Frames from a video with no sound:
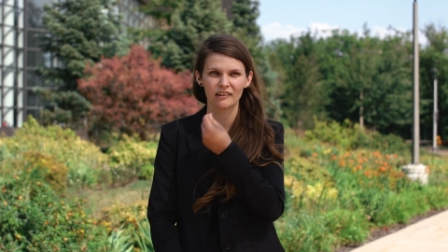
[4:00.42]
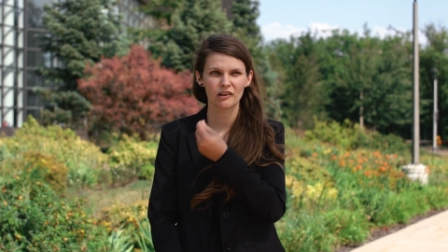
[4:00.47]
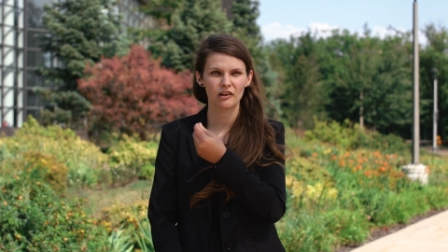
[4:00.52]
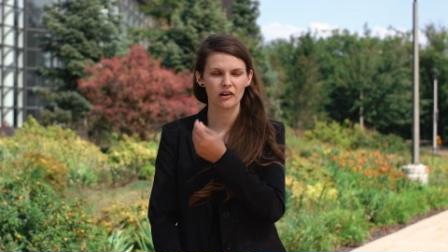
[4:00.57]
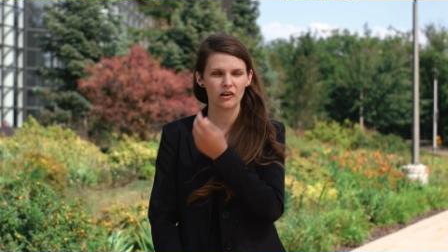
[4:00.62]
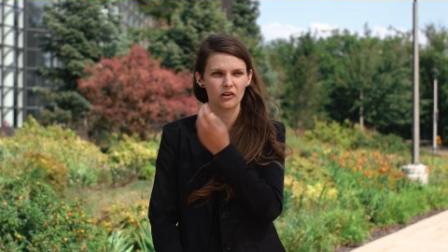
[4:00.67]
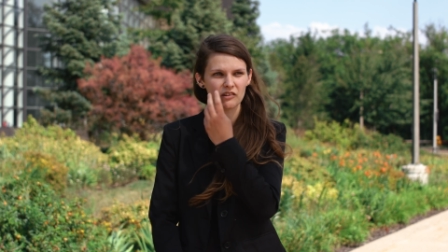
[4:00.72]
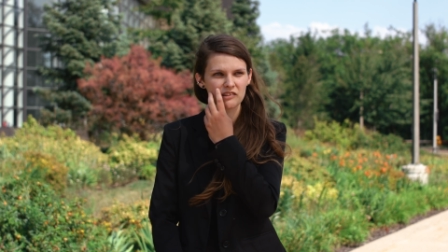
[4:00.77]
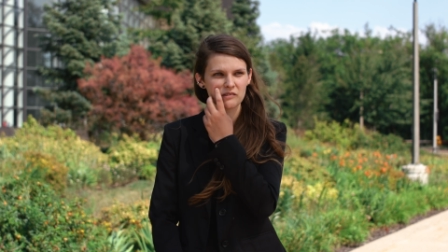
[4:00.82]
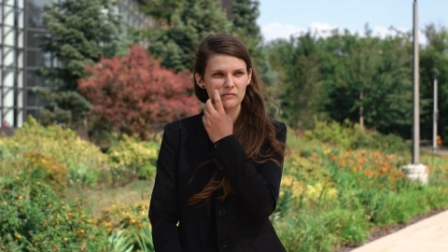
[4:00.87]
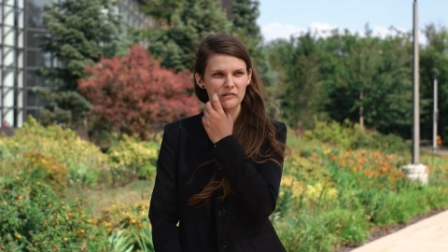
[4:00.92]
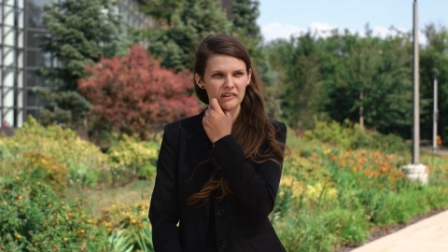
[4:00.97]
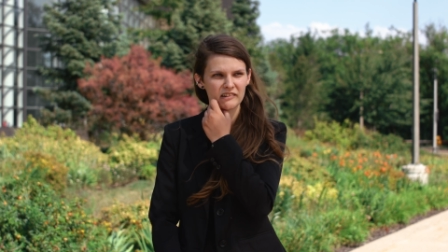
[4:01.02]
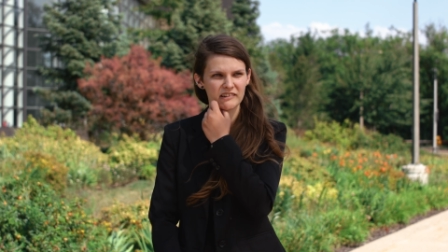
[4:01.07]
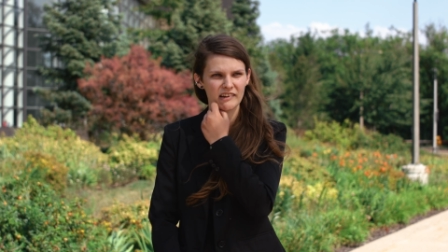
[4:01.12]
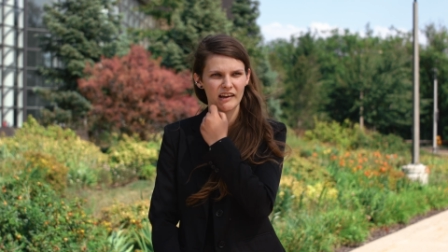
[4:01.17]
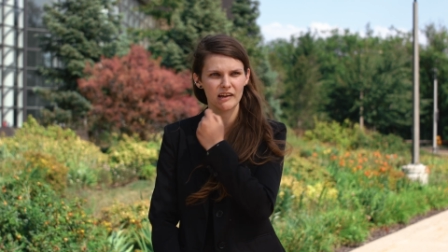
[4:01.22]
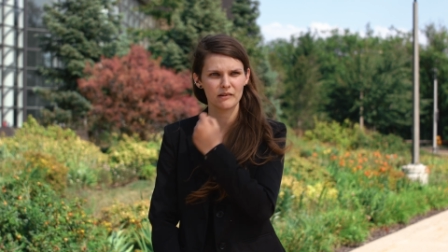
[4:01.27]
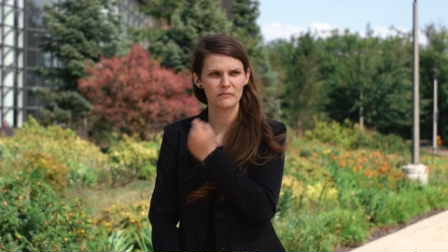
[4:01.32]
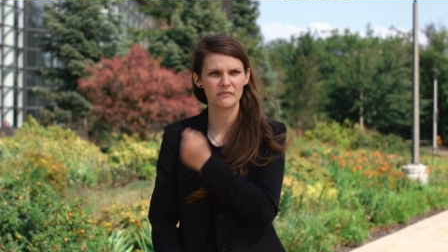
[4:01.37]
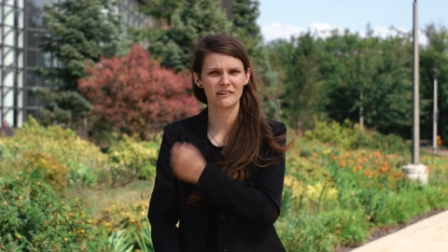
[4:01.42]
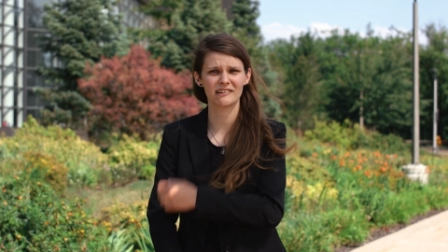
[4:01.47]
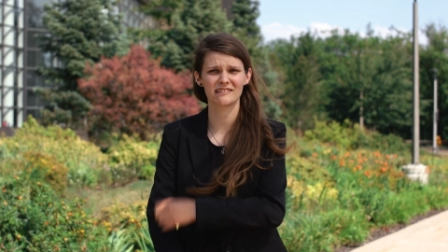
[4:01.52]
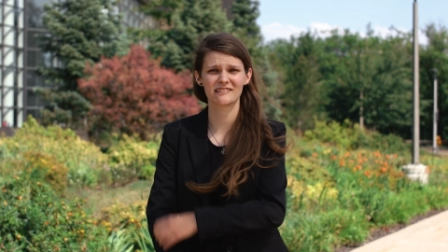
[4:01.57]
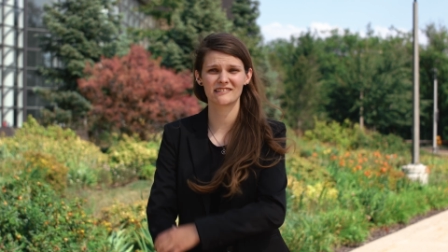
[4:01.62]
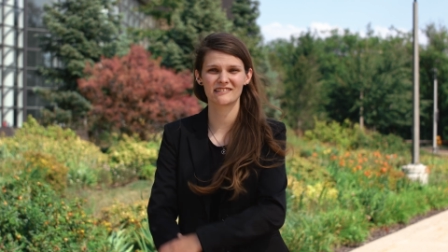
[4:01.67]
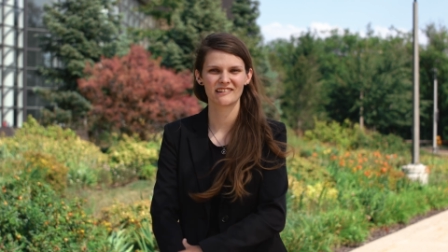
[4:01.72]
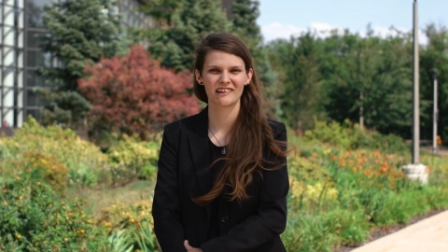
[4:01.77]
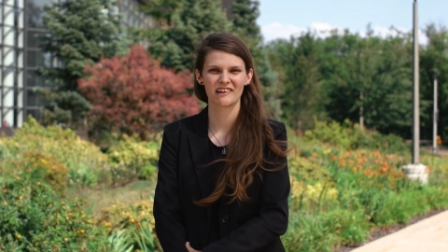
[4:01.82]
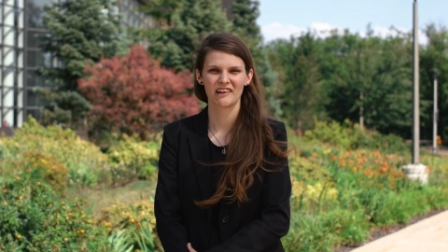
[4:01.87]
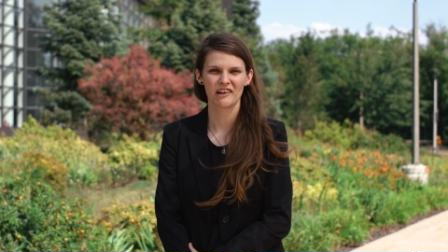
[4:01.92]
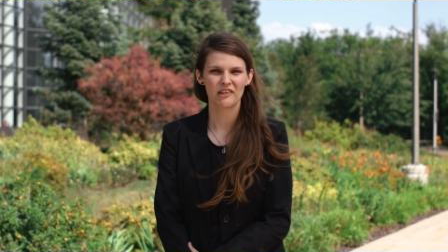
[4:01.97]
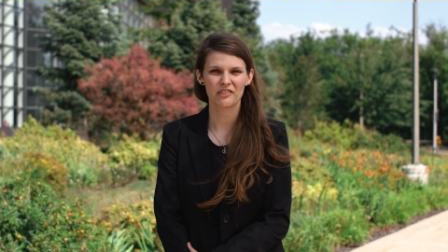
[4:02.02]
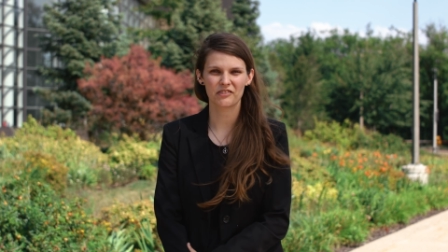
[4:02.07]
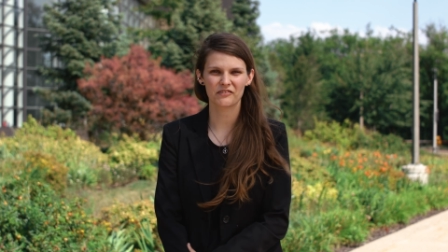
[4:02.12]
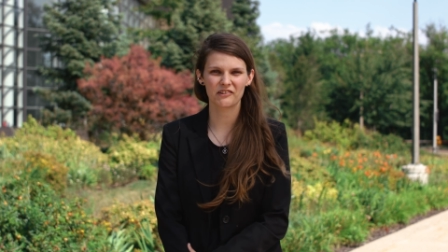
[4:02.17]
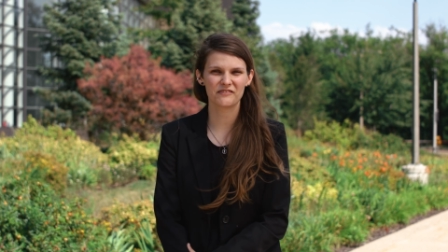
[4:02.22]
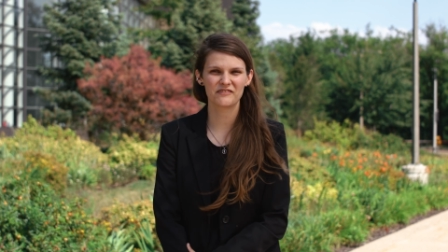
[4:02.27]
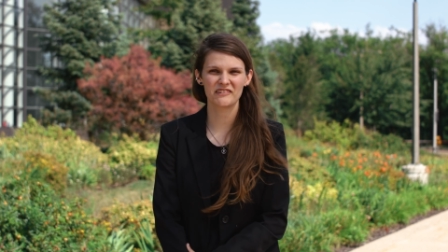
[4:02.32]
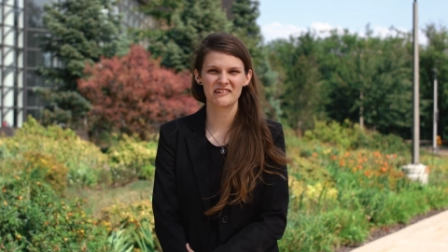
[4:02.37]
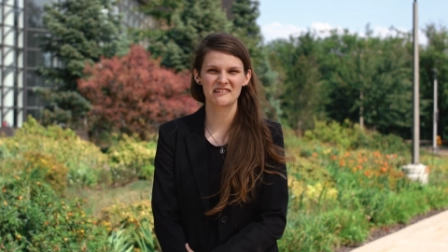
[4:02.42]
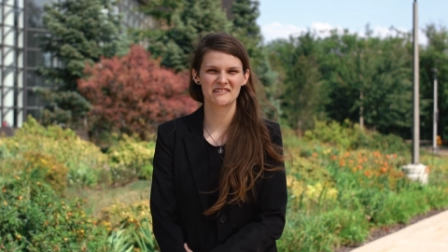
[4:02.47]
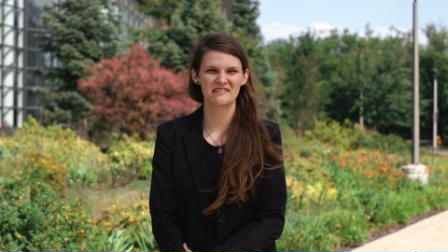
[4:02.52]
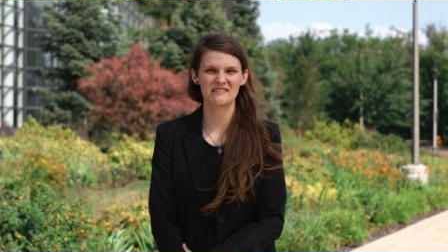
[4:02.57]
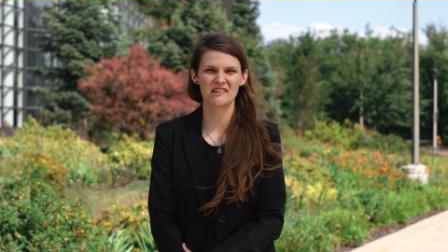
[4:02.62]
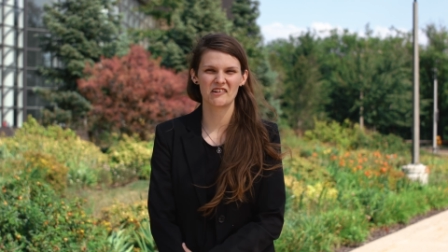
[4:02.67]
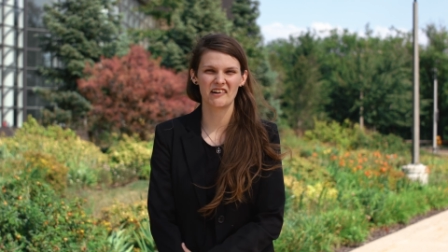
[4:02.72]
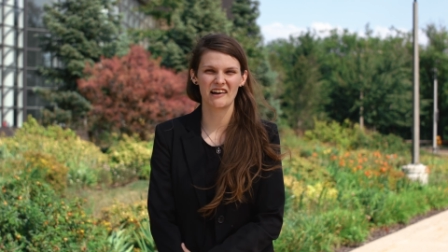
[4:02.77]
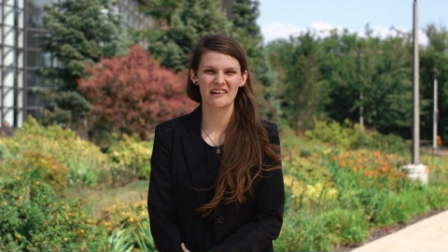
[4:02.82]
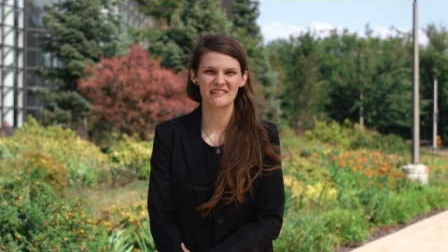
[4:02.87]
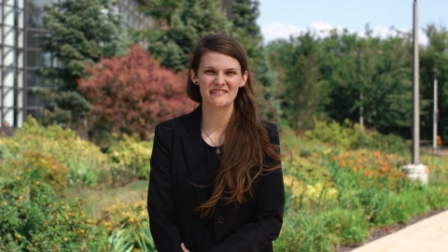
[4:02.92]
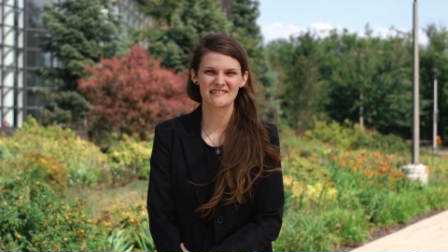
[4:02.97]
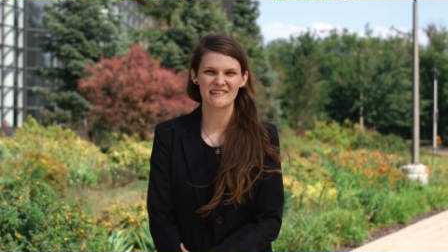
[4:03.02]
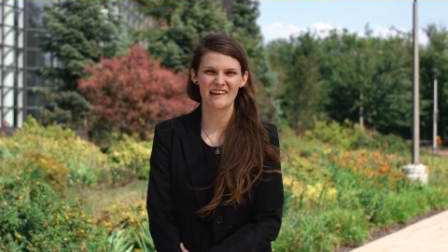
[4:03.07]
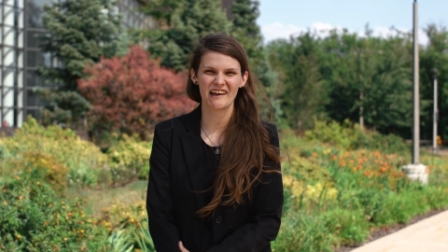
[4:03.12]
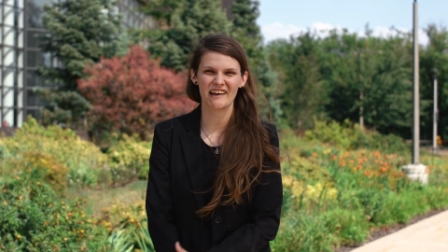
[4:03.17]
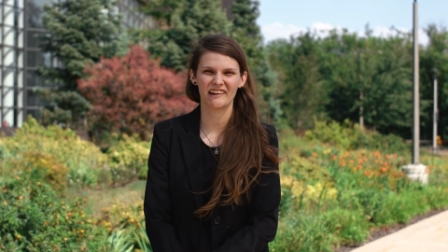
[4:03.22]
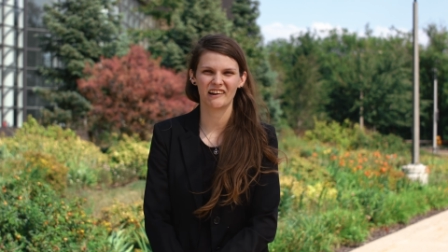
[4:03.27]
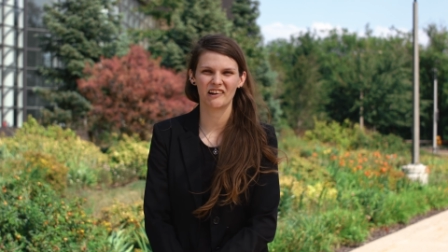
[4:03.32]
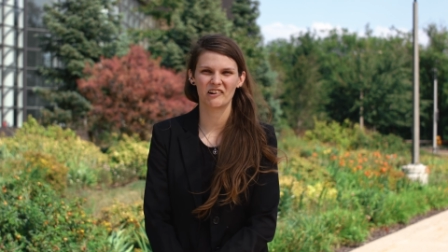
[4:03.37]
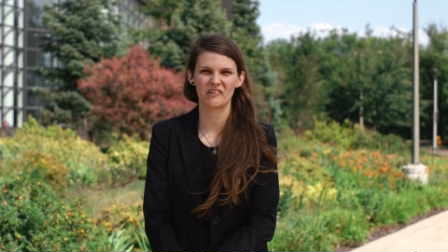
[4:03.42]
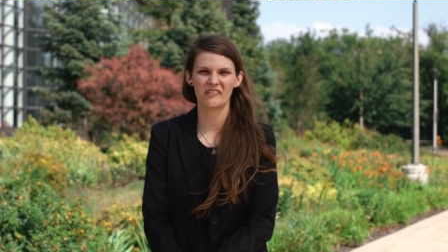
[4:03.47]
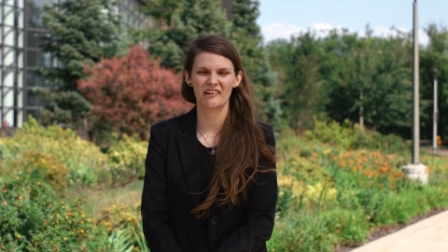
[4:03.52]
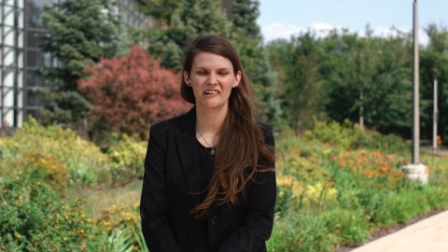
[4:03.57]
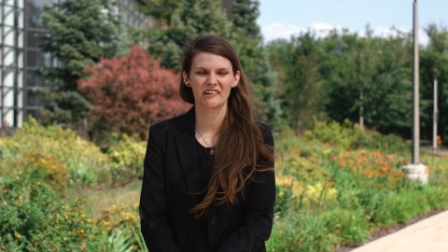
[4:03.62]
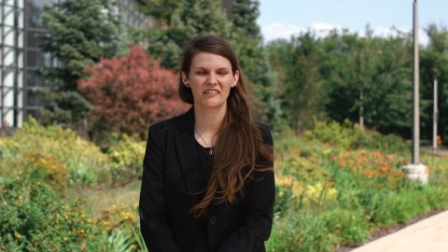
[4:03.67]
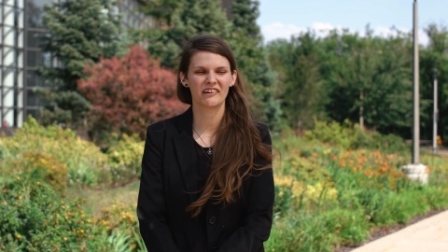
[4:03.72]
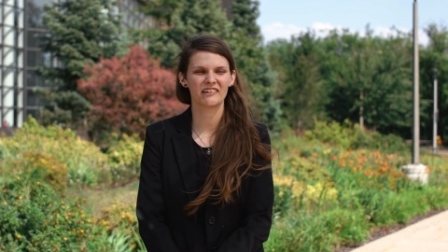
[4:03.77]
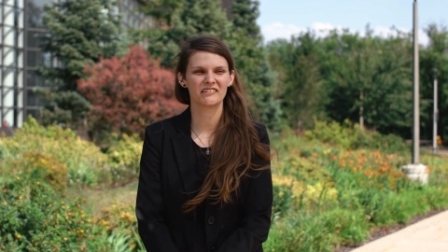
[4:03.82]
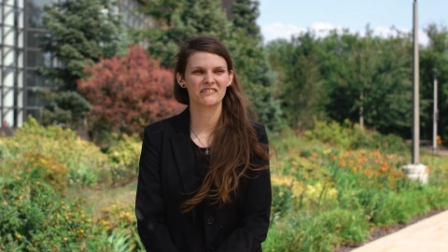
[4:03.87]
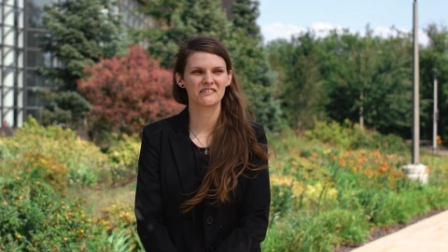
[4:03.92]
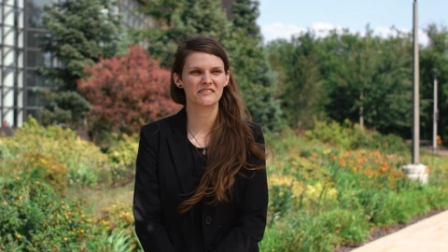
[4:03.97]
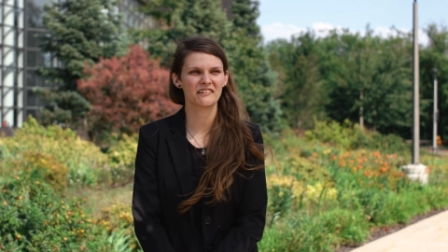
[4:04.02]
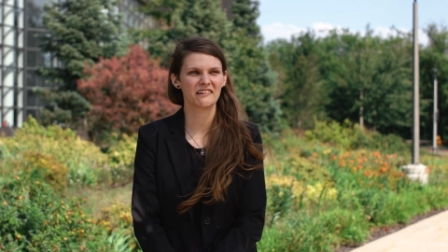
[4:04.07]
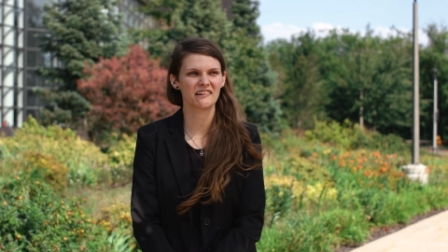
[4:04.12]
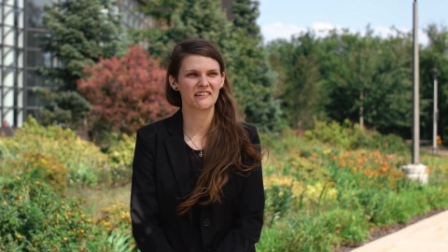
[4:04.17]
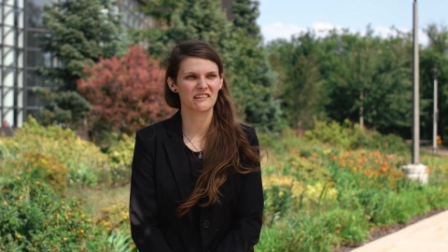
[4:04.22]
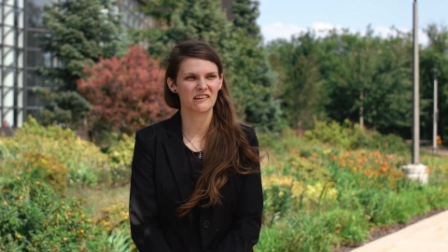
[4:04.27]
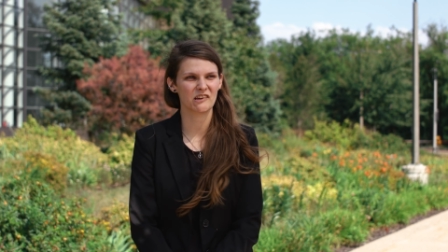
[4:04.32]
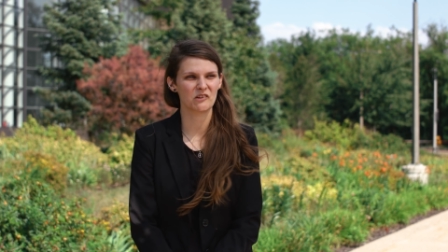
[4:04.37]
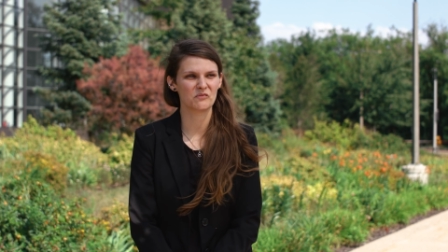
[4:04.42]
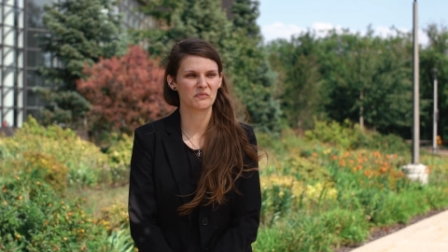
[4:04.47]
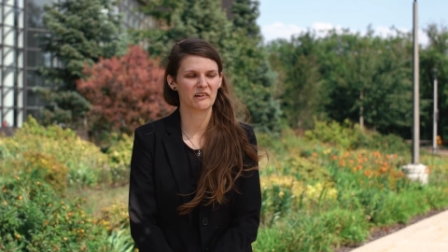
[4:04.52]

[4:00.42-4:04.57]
oh, it's winter time and it's three feet of snow outside, I don't want to go out and do anything,